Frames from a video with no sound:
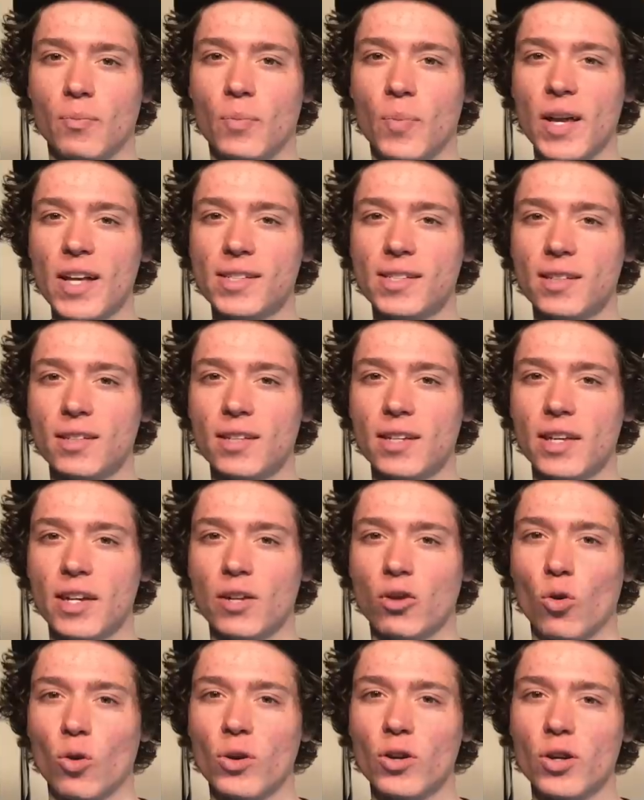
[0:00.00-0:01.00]
Basically,
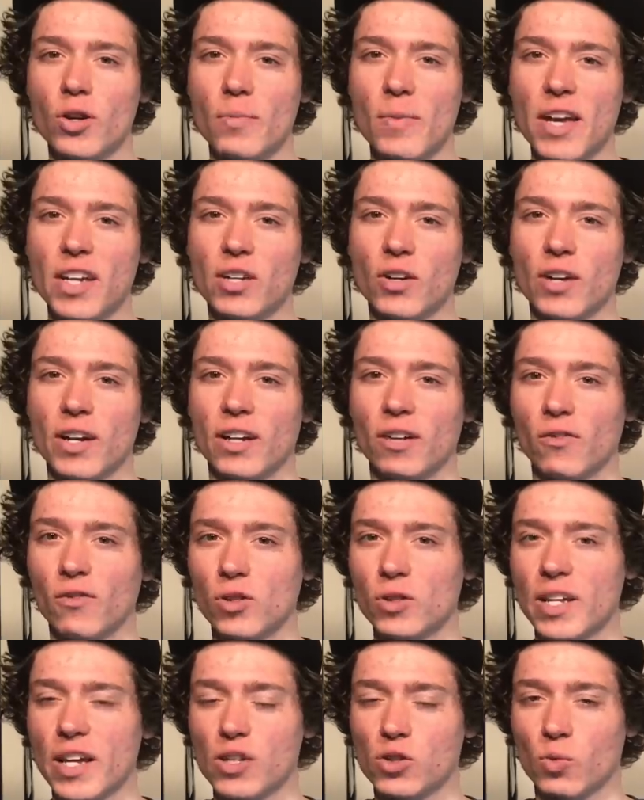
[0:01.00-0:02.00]
in order to make your
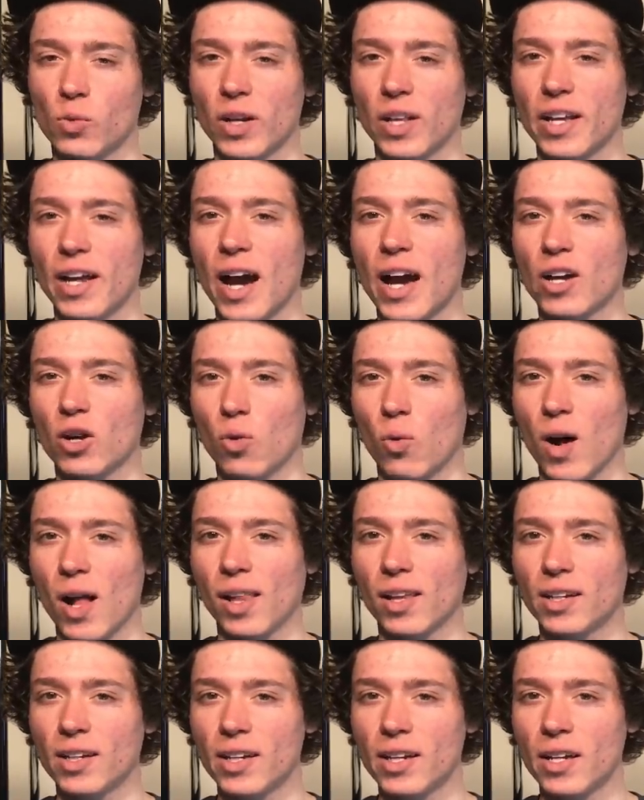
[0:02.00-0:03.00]
interval days really high
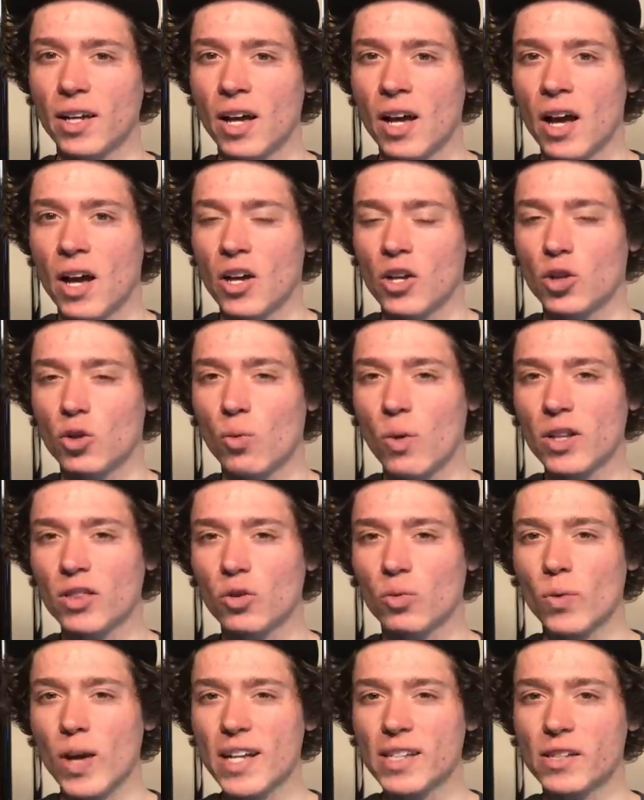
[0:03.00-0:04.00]
quality, you want
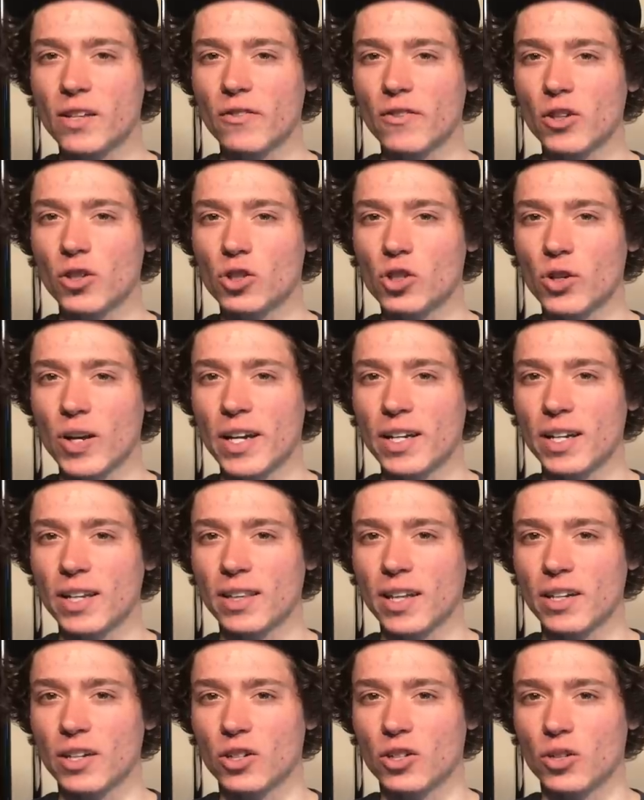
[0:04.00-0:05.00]
the rest of your training
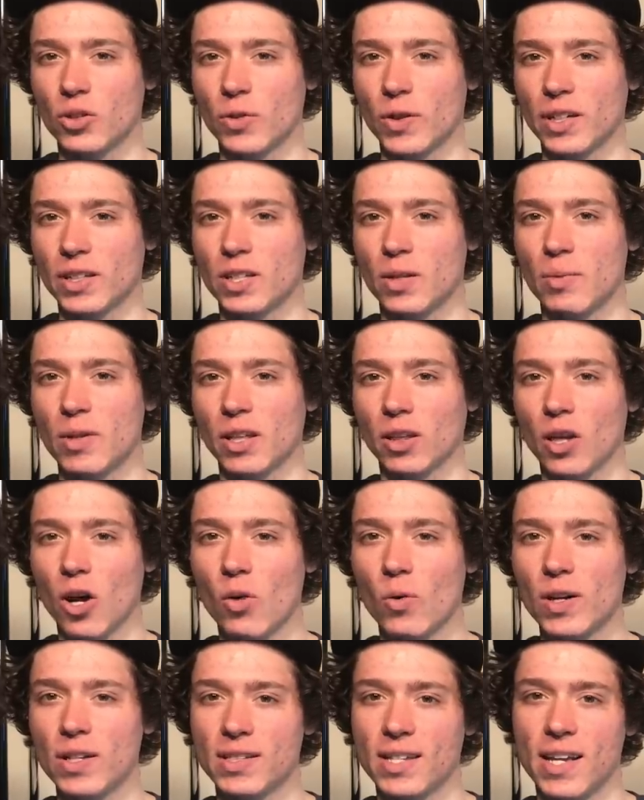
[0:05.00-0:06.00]
that you're doing to be
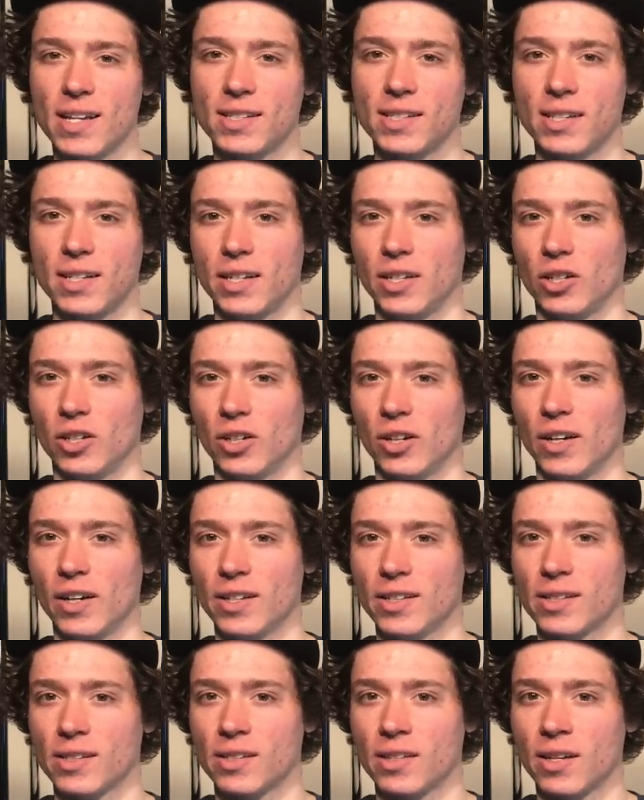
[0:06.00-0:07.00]
lower intensity
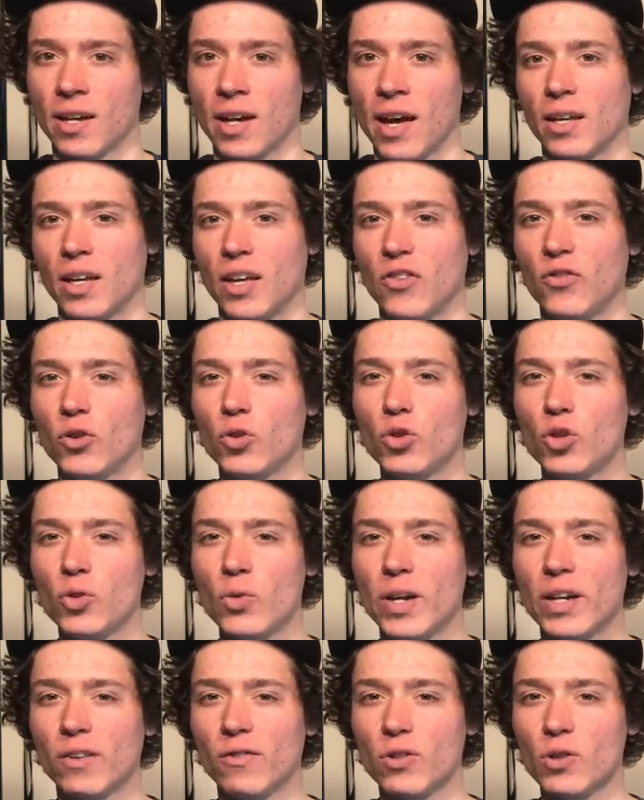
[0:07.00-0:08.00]
endurance. If you do
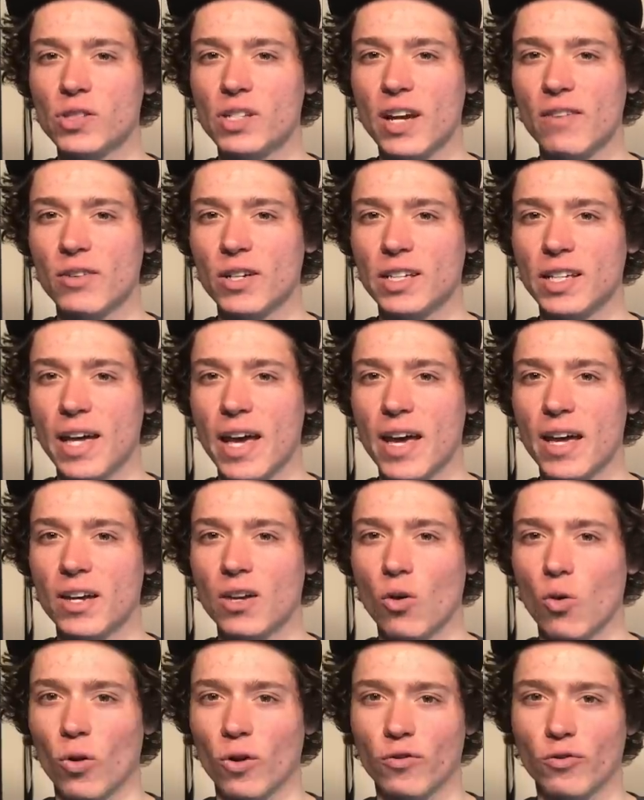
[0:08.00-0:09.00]
intervals every day
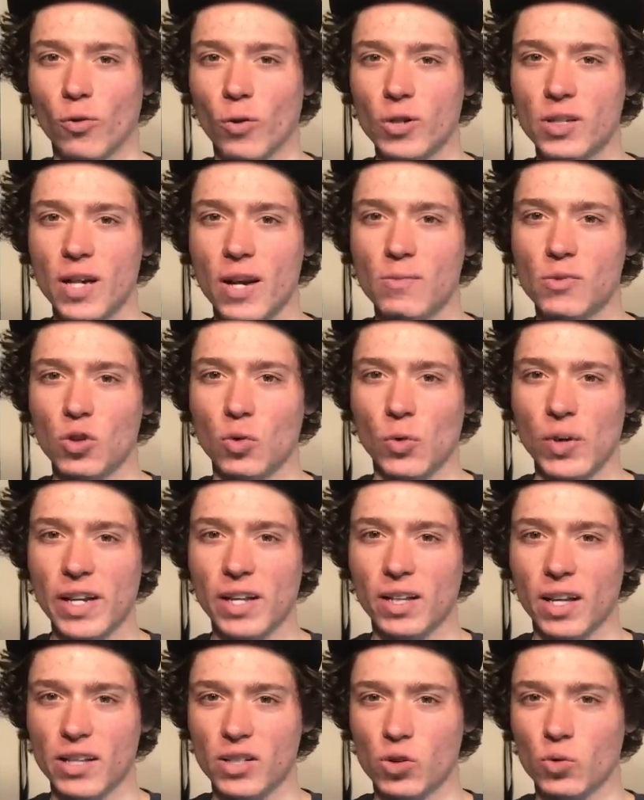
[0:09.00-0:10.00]
or 4 times a
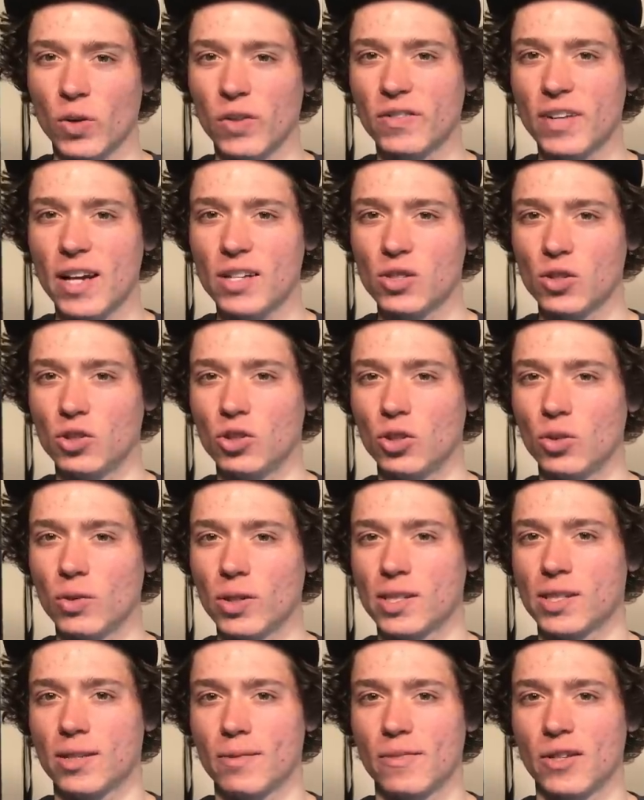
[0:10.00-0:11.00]
week like Zwift has you do
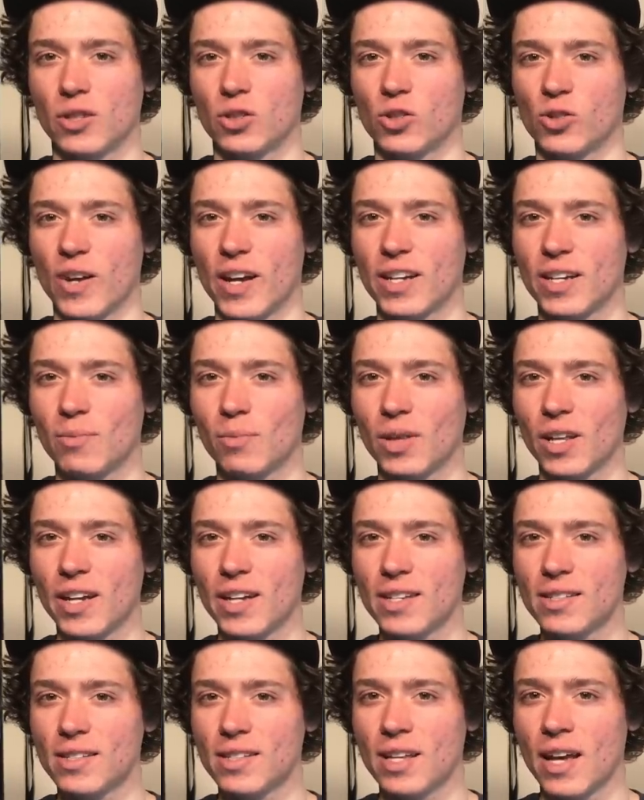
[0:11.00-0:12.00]
on some of their training
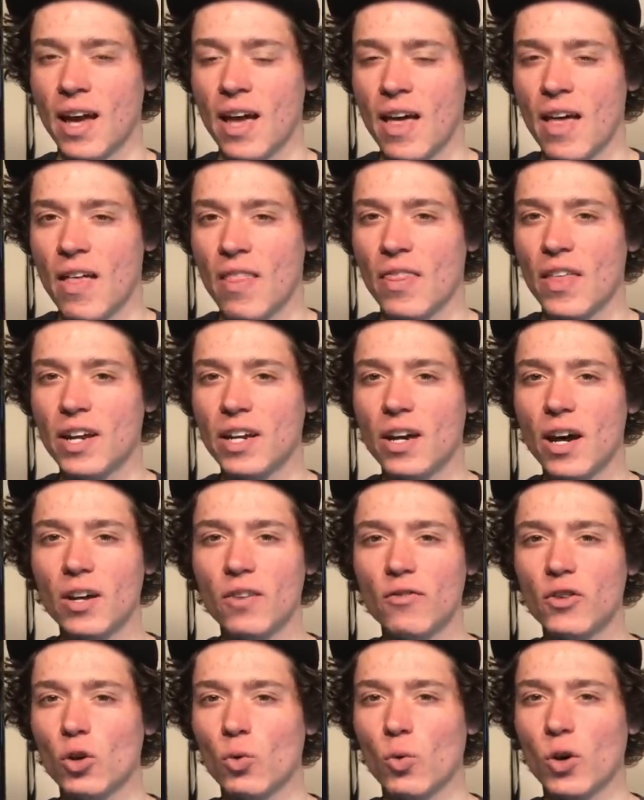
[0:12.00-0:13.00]
plans, then none
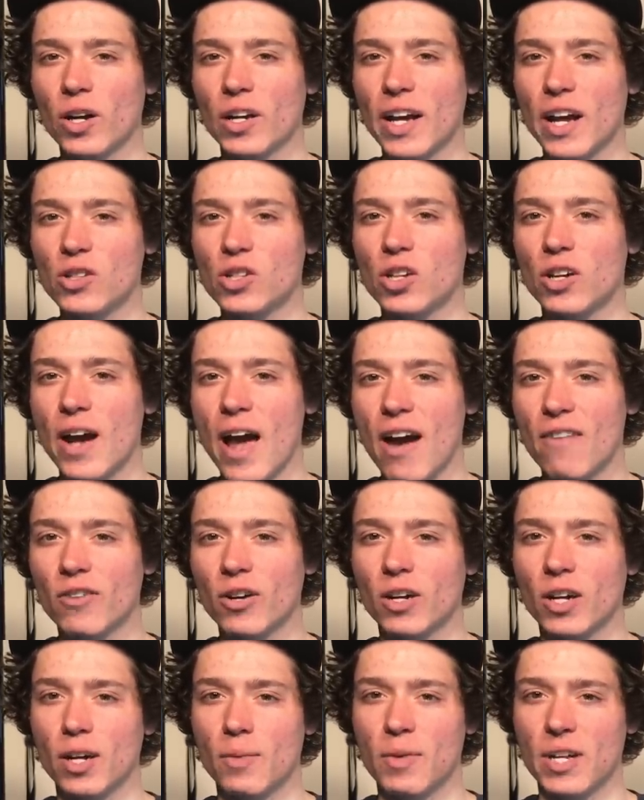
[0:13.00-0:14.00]
of your workouts are ever
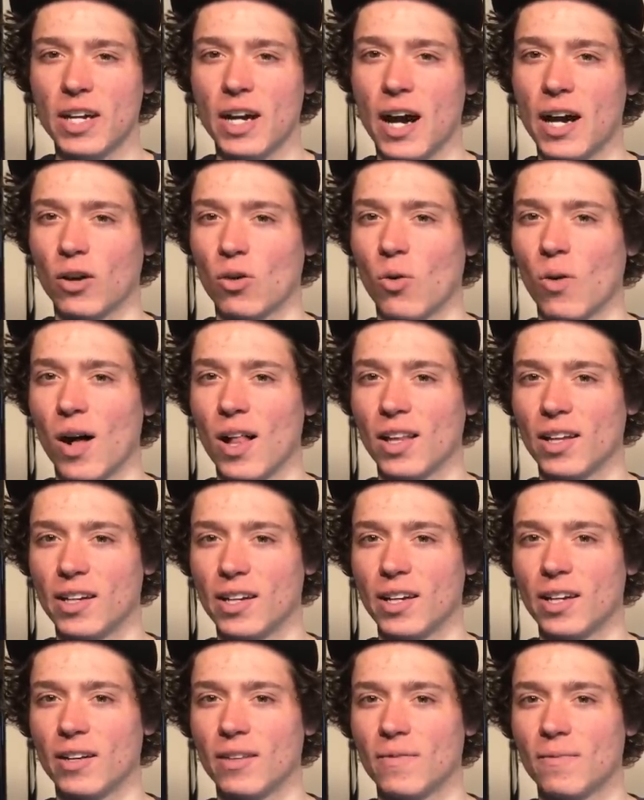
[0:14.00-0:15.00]
going to be high
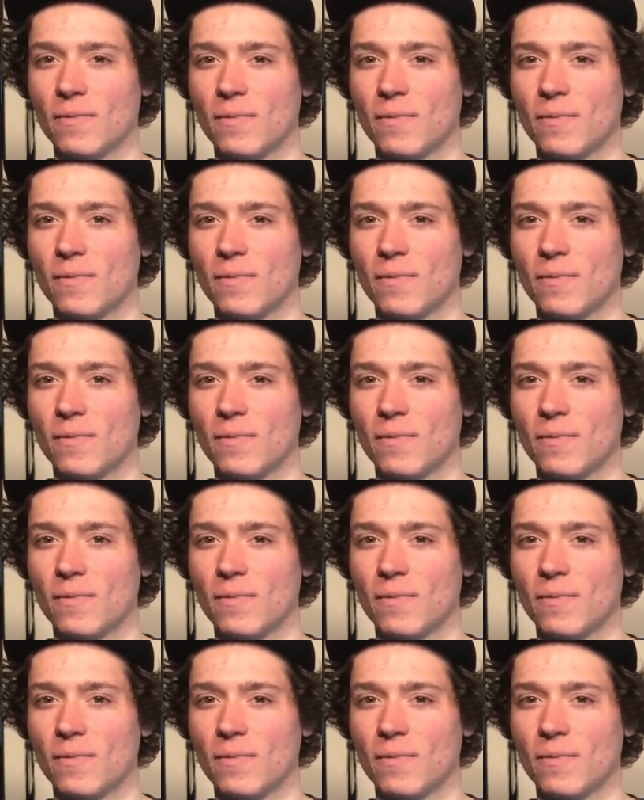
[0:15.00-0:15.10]
quality.